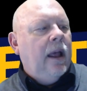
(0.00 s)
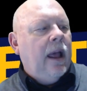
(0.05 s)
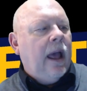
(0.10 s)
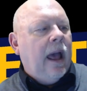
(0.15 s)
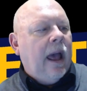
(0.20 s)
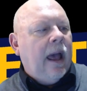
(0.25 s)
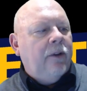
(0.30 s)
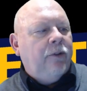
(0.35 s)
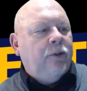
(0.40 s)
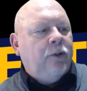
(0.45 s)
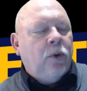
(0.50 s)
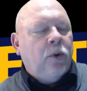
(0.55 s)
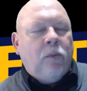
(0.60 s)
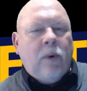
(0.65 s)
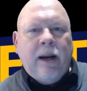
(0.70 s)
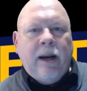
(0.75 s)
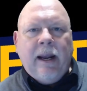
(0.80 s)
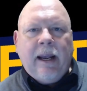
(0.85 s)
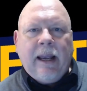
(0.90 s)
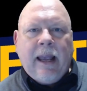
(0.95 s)
as to
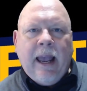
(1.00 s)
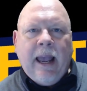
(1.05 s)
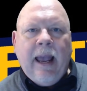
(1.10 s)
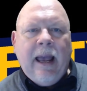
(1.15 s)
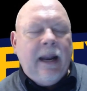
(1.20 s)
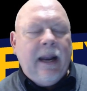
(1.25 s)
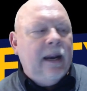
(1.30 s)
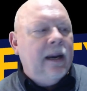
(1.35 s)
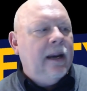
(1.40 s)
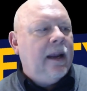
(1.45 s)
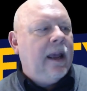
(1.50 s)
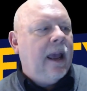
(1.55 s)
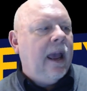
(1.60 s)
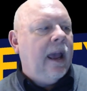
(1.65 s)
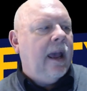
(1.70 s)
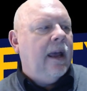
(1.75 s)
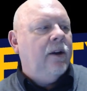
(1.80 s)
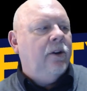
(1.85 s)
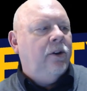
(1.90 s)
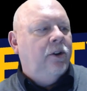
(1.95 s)
what it can and
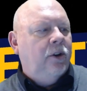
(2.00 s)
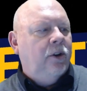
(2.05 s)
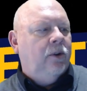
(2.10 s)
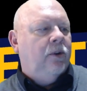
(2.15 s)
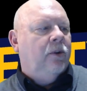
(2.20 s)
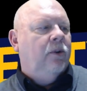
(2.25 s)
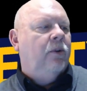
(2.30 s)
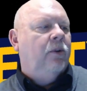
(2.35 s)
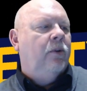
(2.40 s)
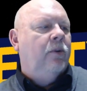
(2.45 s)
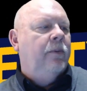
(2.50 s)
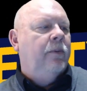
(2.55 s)
can't do.